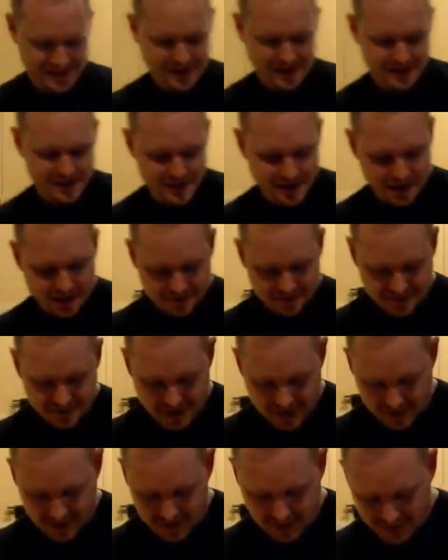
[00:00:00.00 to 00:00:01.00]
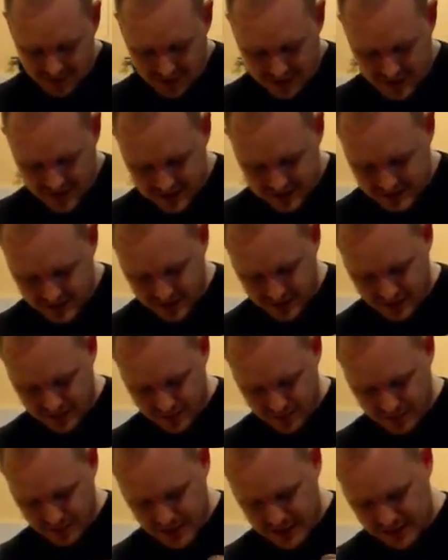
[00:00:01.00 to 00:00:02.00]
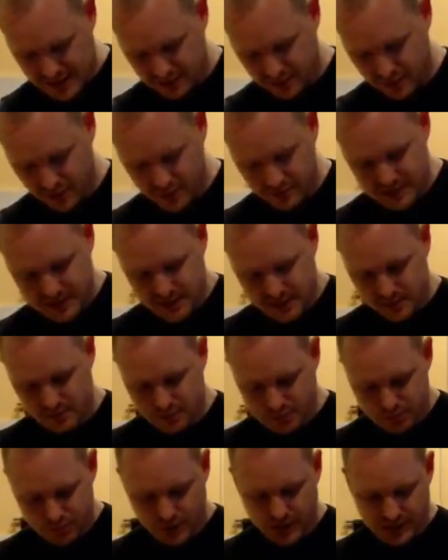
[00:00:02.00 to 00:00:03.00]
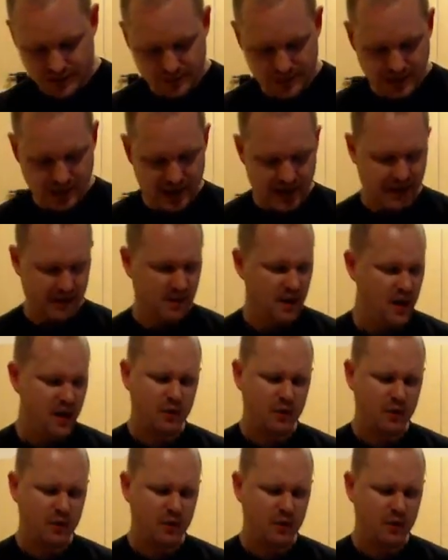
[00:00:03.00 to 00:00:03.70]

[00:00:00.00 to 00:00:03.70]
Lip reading: So now that I've got the eggs kind of mixed through, I'm just going to bring them in there.